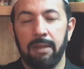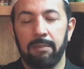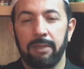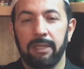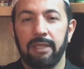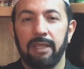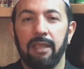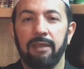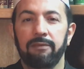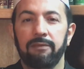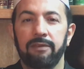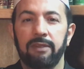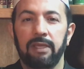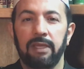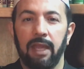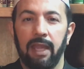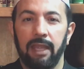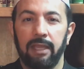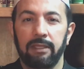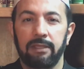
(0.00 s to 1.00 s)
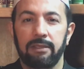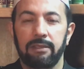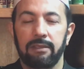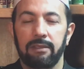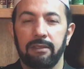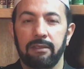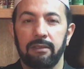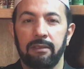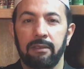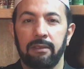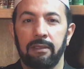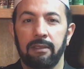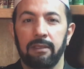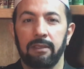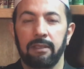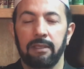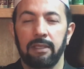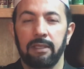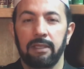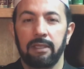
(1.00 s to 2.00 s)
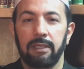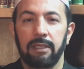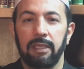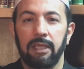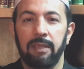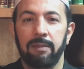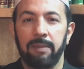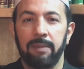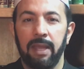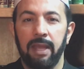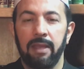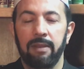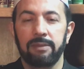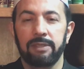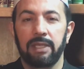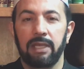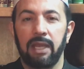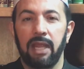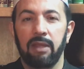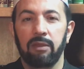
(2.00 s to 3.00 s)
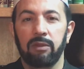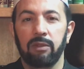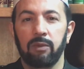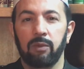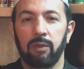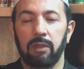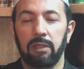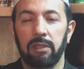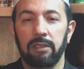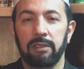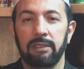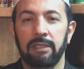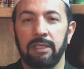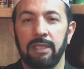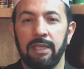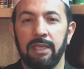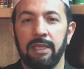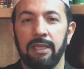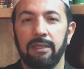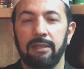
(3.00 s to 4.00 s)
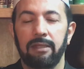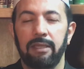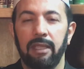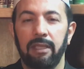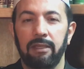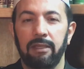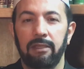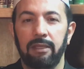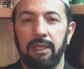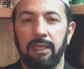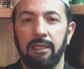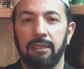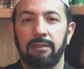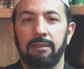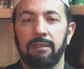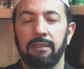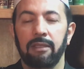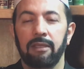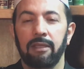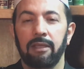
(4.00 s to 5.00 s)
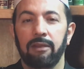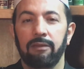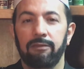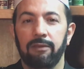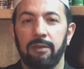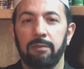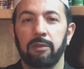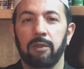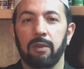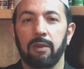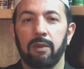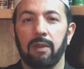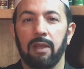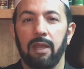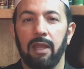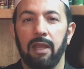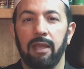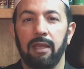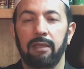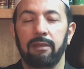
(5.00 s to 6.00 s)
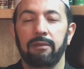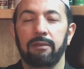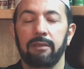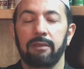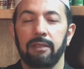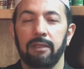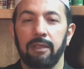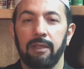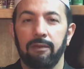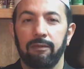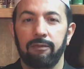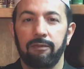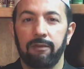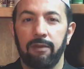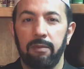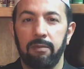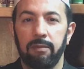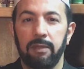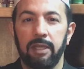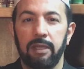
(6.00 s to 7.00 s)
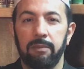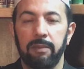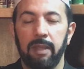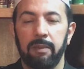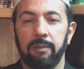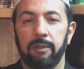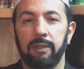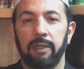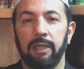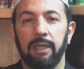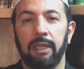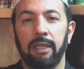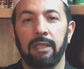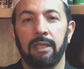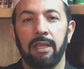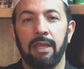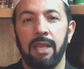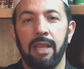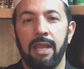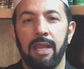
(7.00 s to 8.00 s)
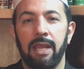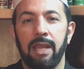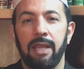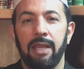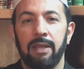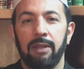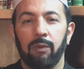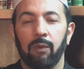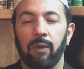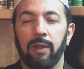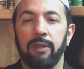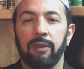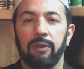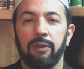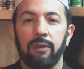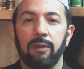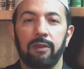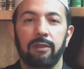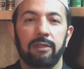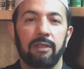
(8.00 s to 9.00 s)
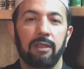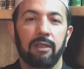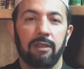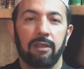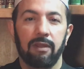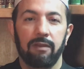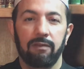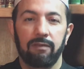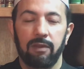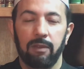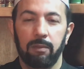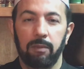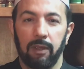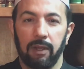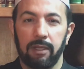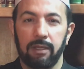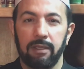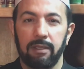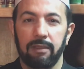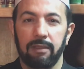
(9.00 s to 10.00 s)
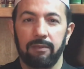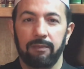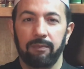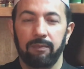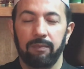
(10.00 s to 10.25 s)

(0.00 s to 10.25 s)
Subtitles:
But every night, imams around the world, they read from the Quran, from their memory, 1/30th of the book,